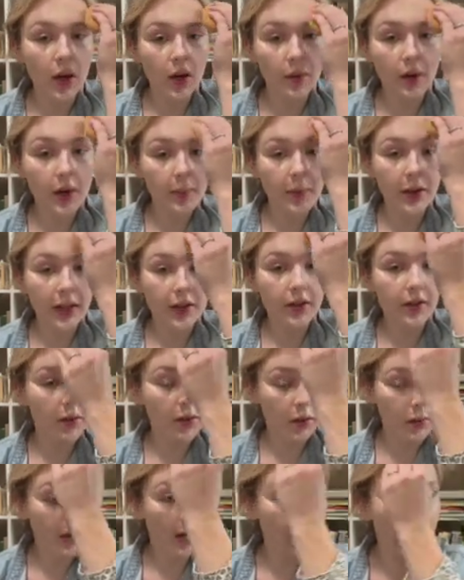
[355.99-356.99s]
We blend
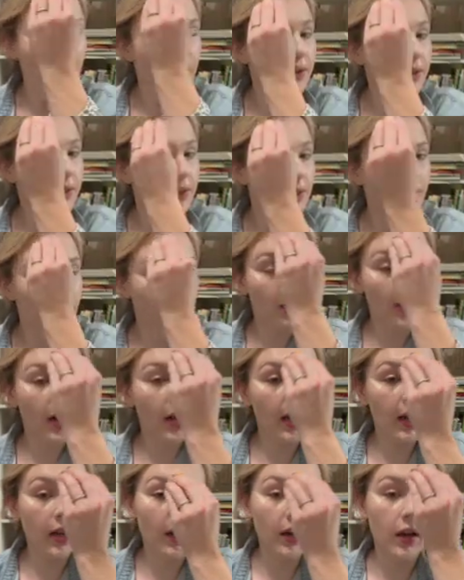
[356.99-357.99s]
around the
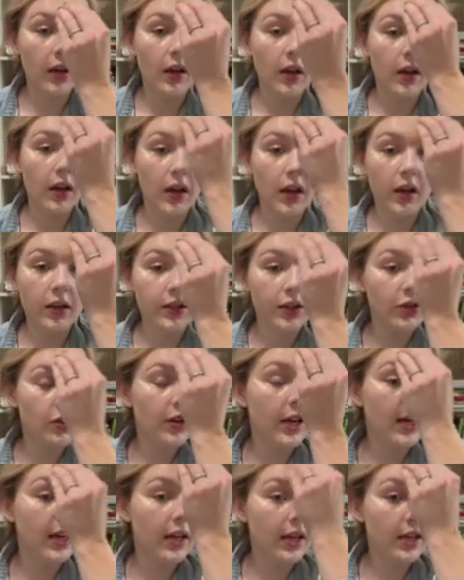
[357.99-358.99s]
forehead,
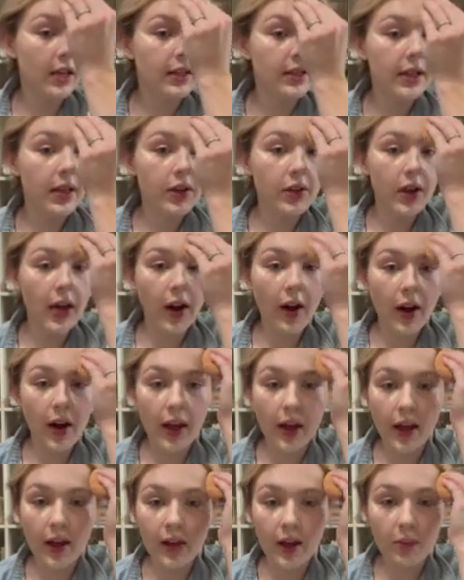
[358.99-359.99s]
concentrating in that center
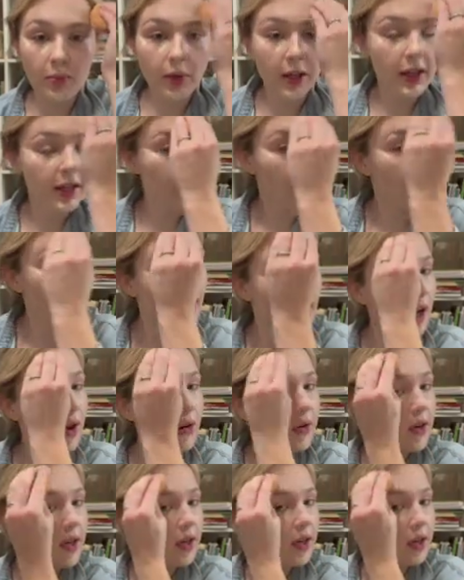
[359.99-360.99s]
area and then blending it out
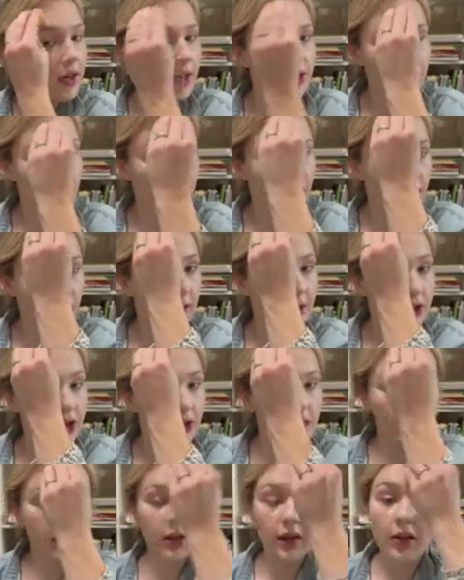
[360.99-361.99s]
in each
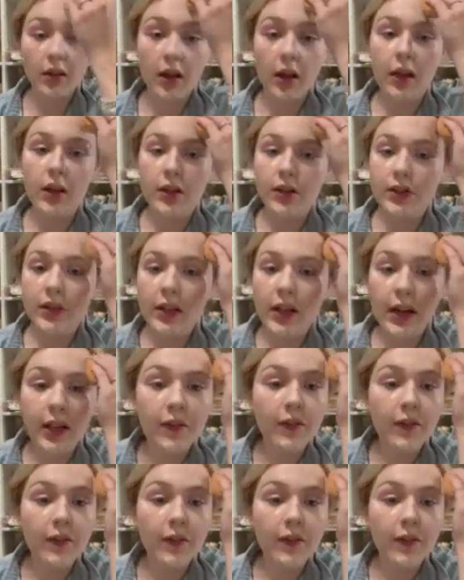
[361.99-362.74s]
direction so that it